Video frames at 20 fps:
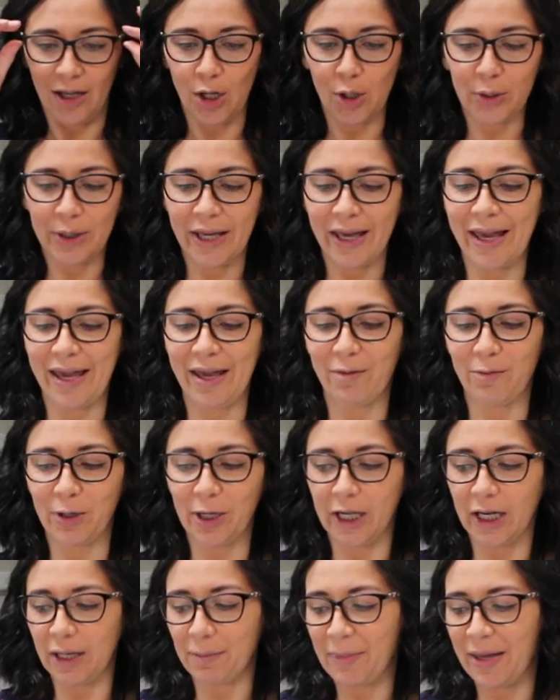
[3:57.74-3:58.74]
Okay, we're
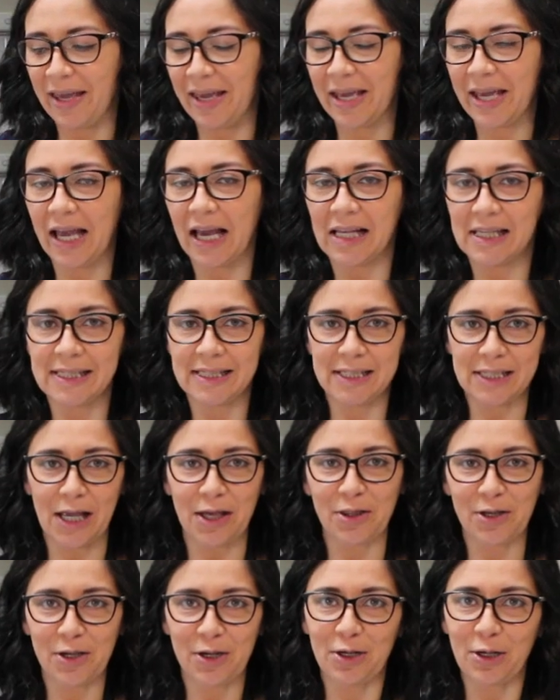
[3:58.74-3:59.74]
gonna make
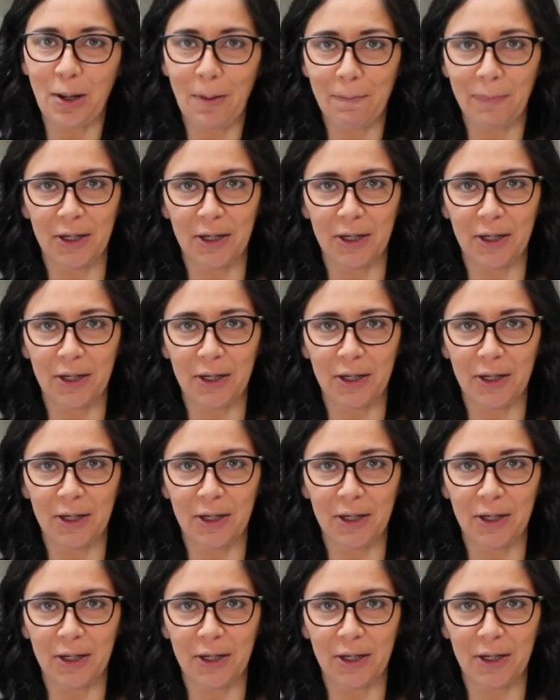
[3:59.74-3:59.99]
southern